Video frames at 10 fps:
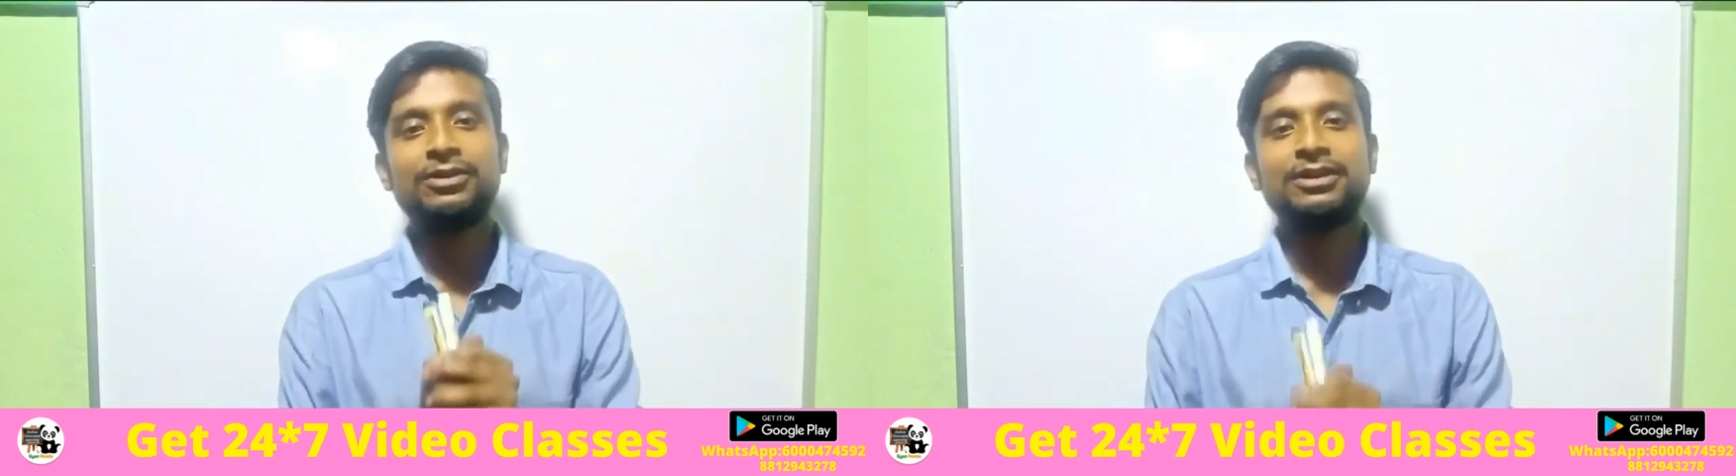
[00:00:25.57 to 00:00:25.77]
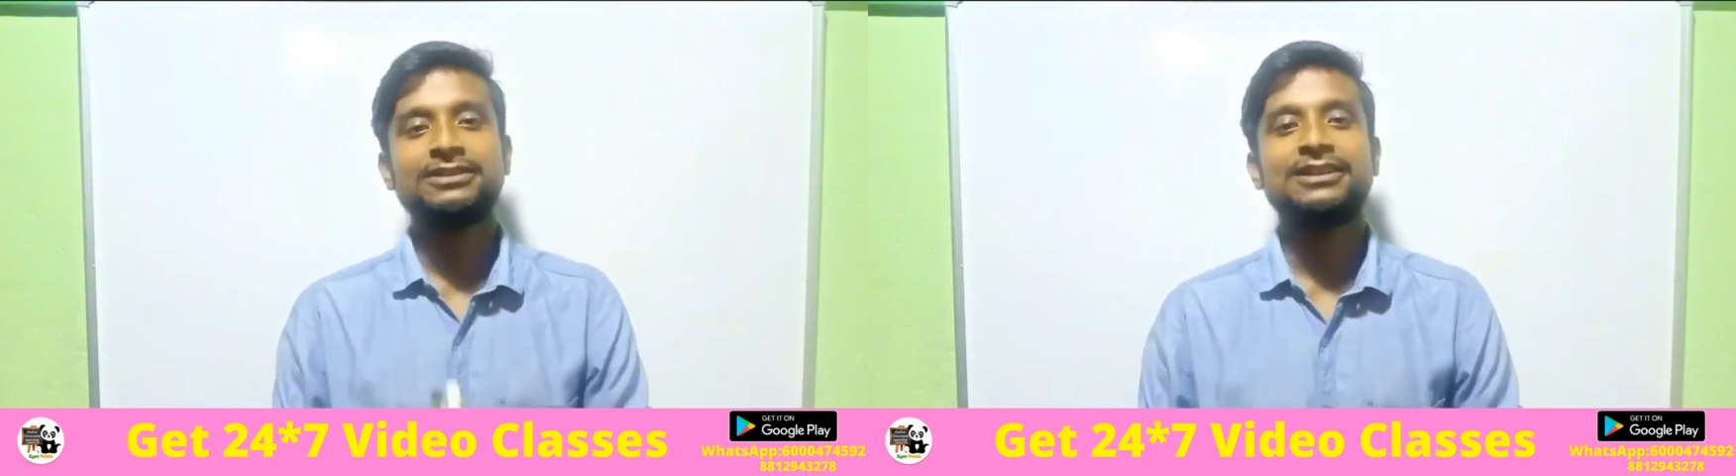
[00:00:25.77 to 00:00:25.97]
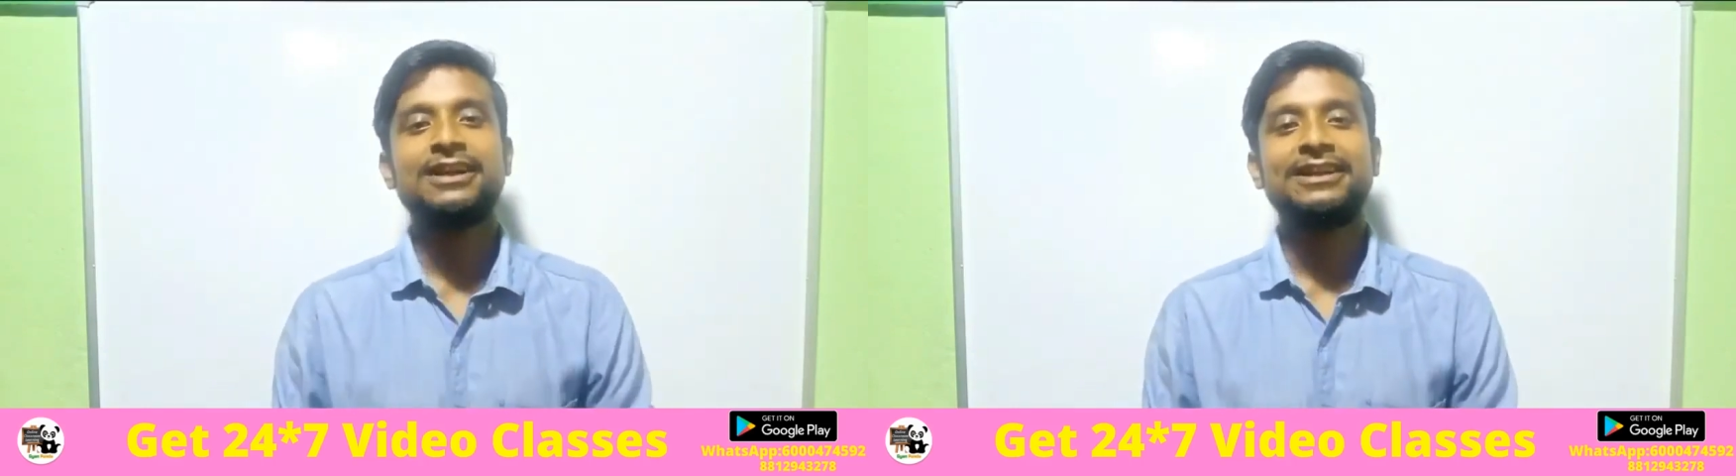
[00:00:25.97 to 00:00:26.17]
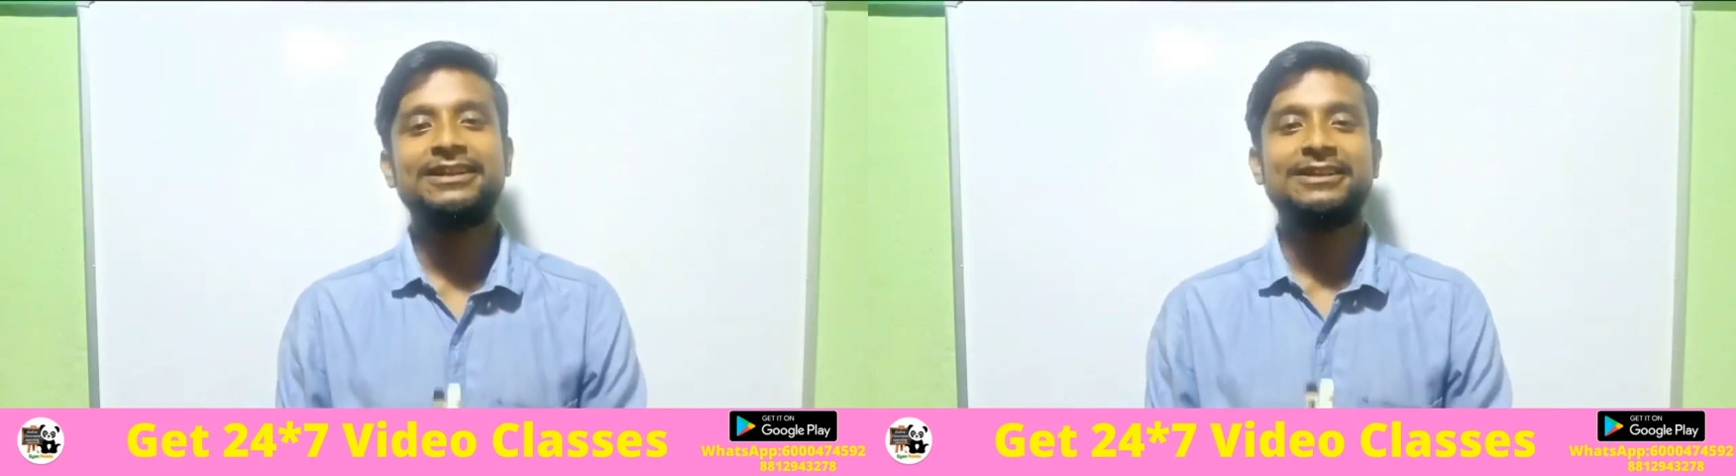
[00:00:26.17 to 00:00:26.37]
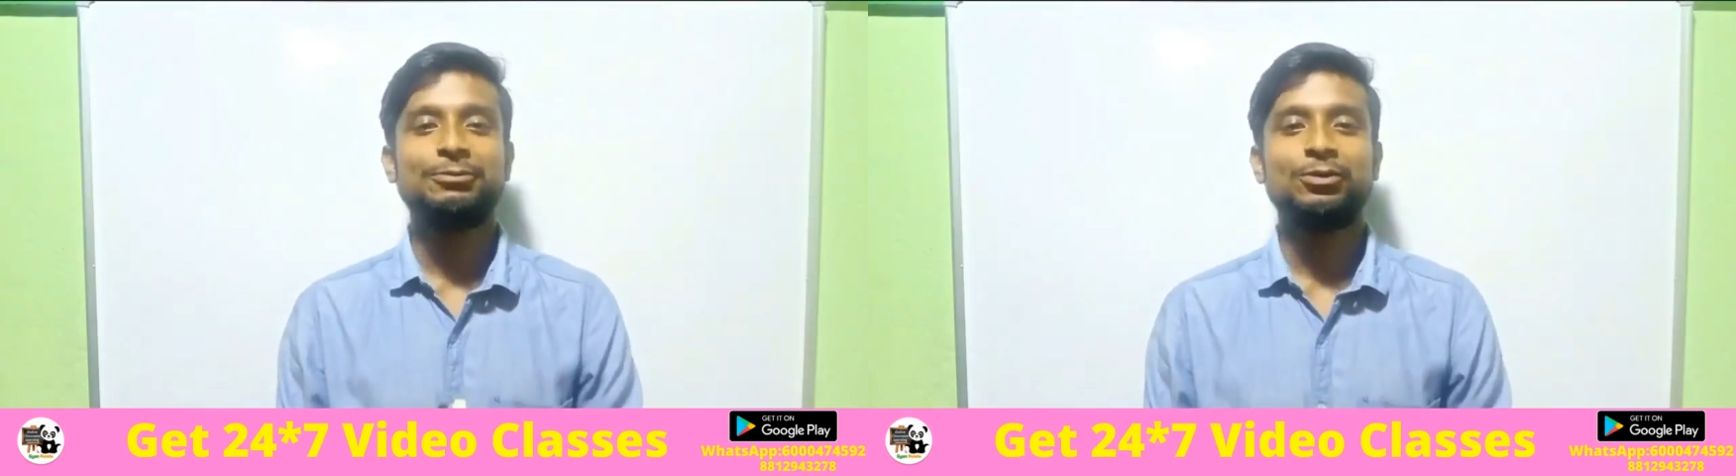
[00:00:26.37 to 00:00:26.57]
we are
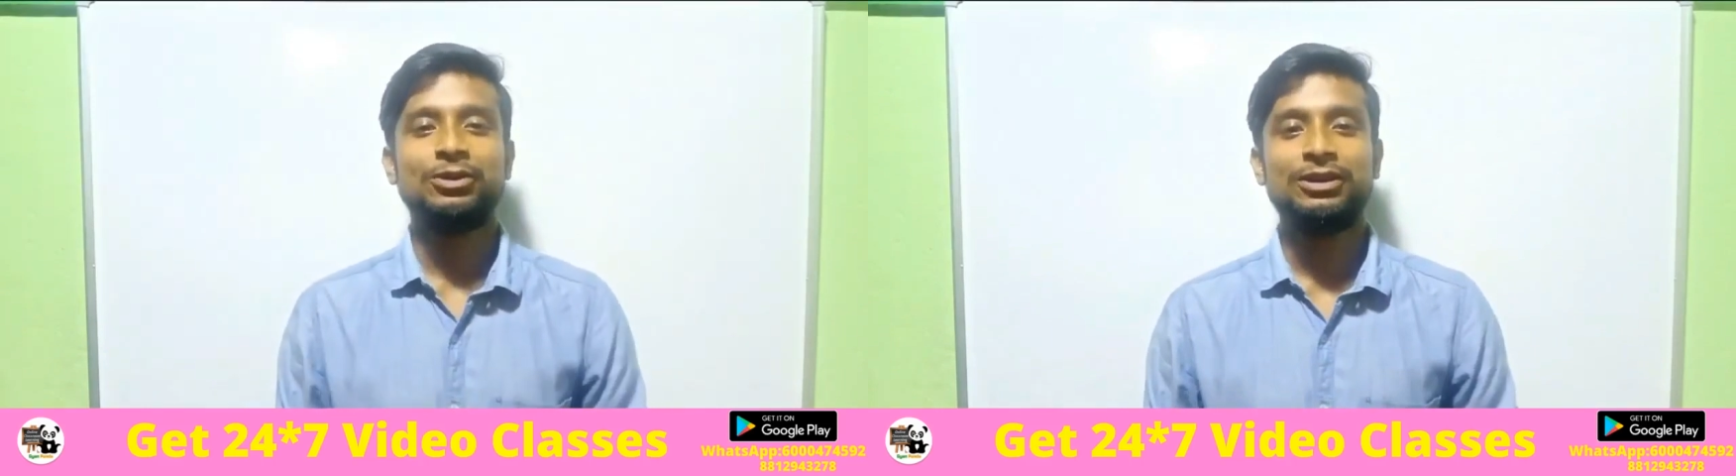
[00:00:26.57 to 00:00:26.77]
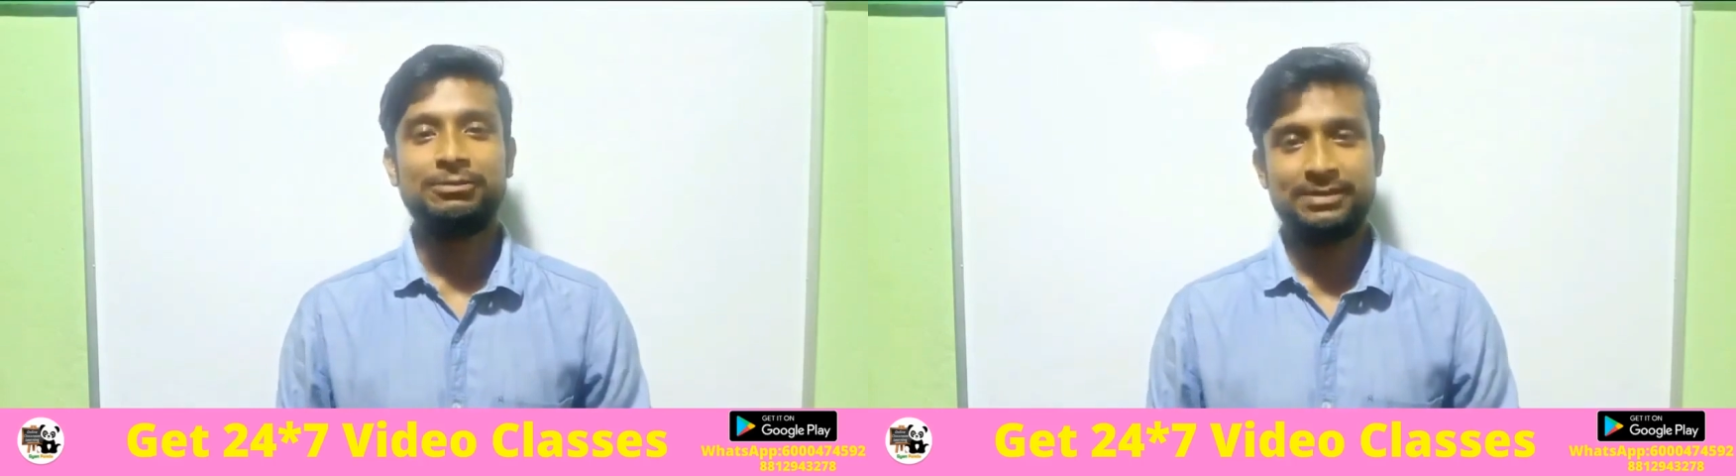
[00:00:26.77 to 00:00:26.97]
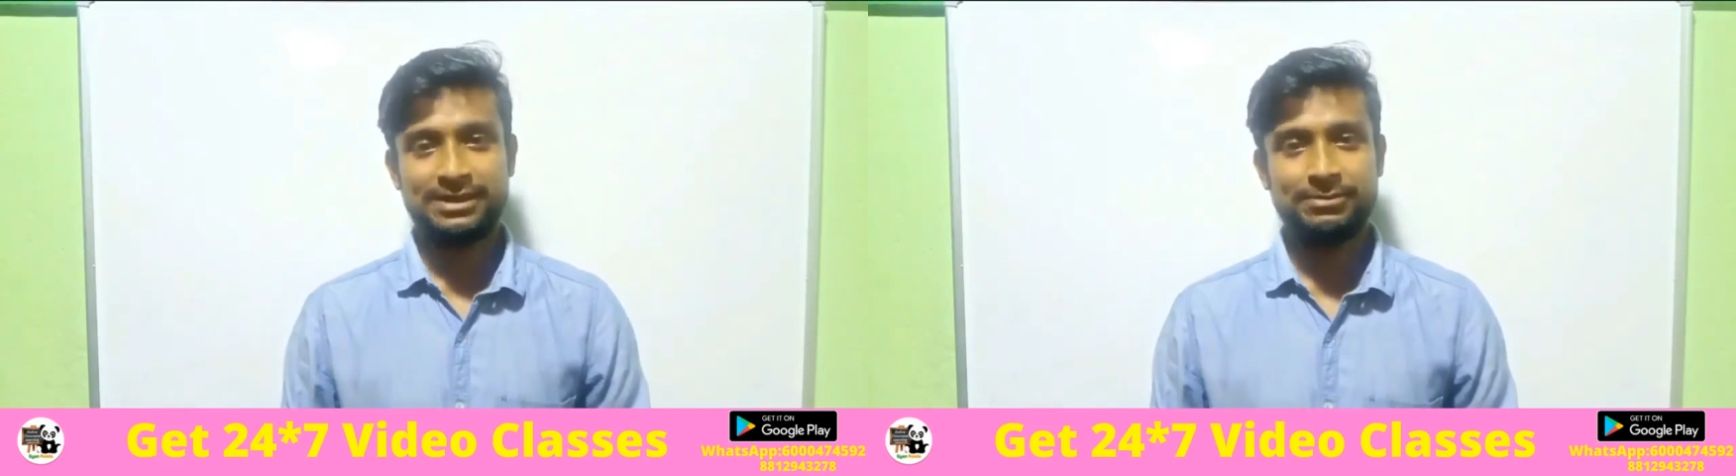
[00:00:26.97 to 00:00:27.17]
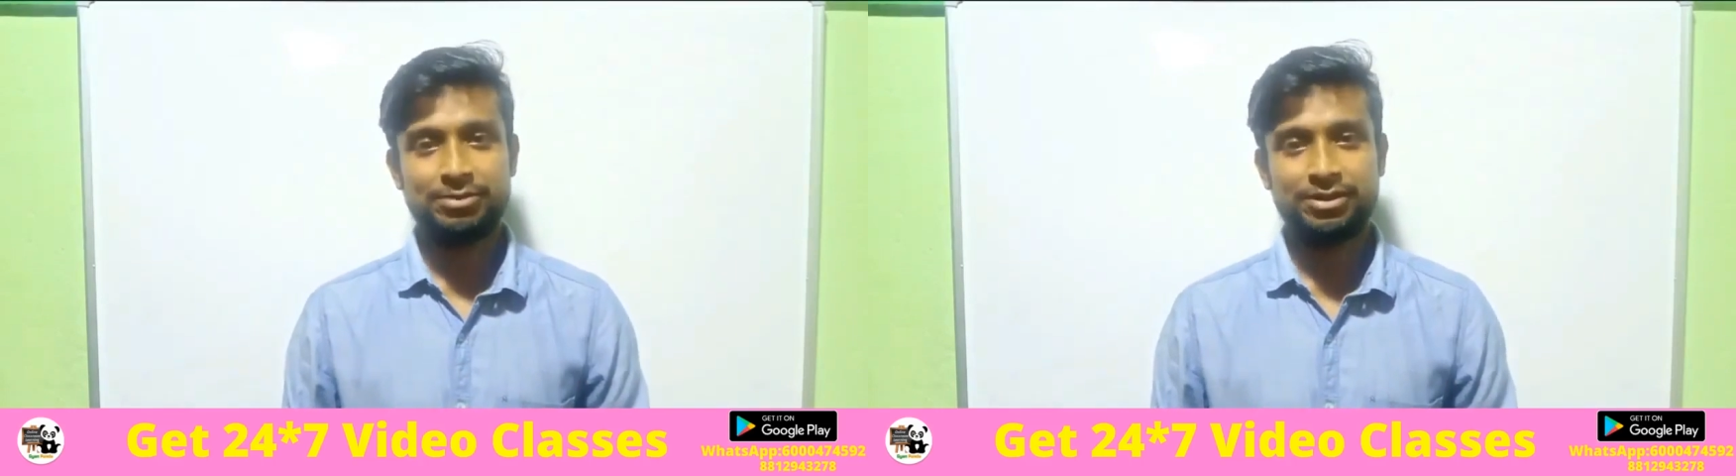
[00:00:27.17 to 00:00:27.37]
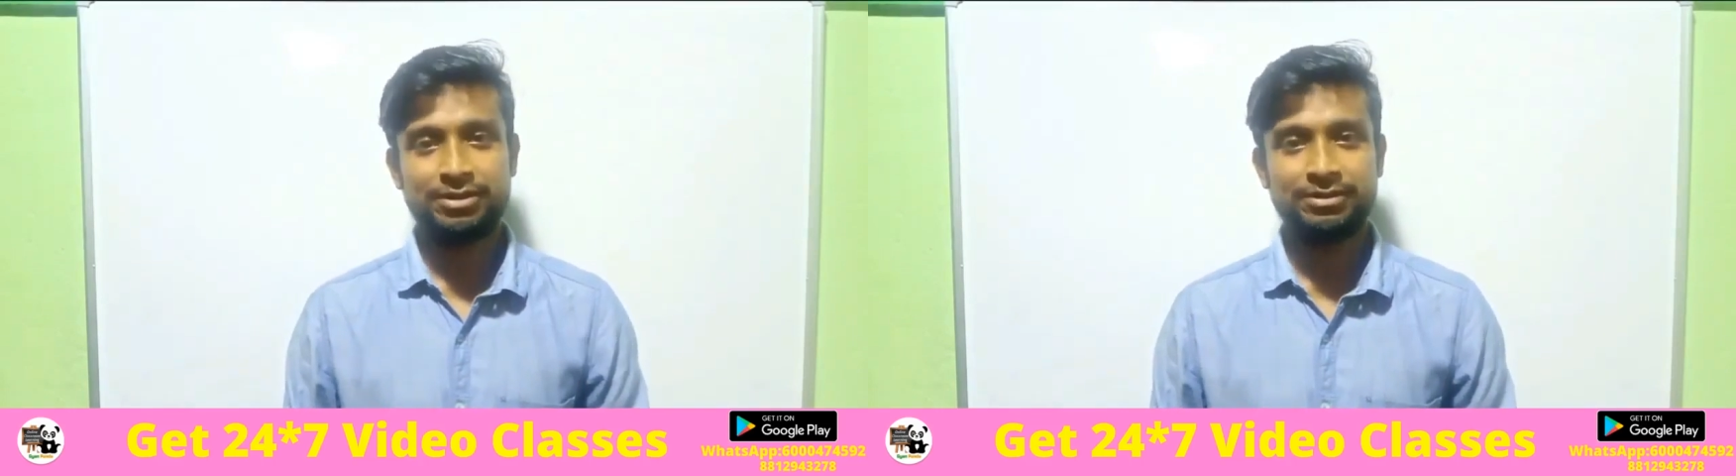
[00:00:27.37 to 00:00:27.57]
starting the polynomial
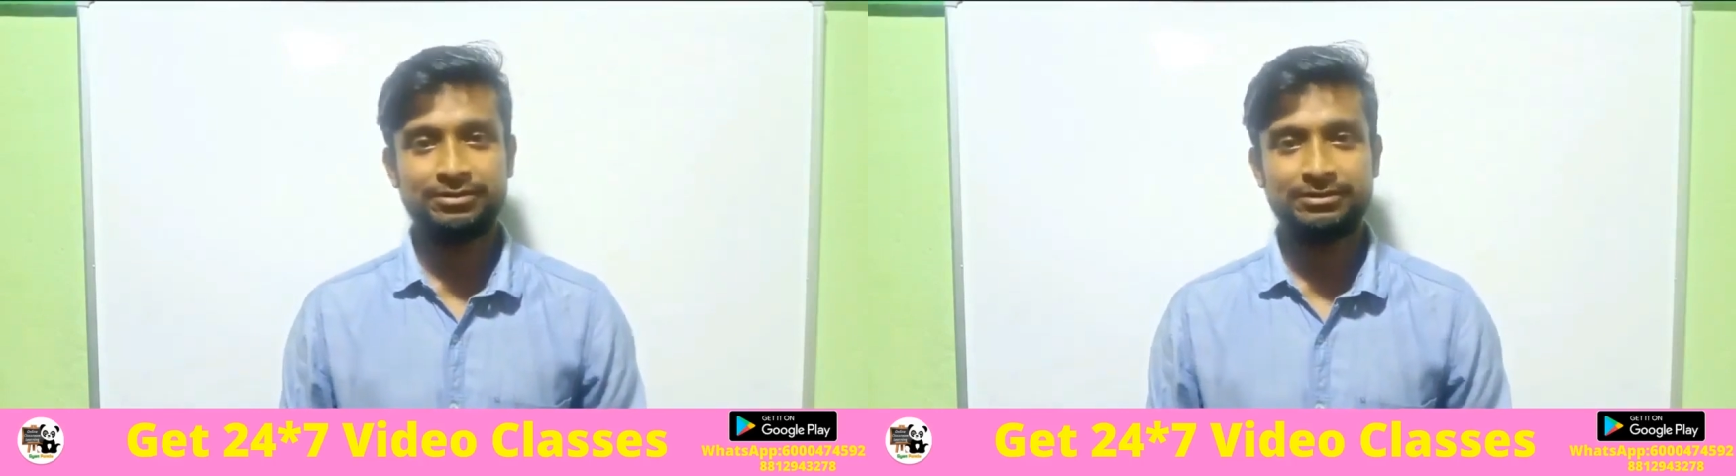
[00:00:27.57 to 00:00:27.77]
chapter.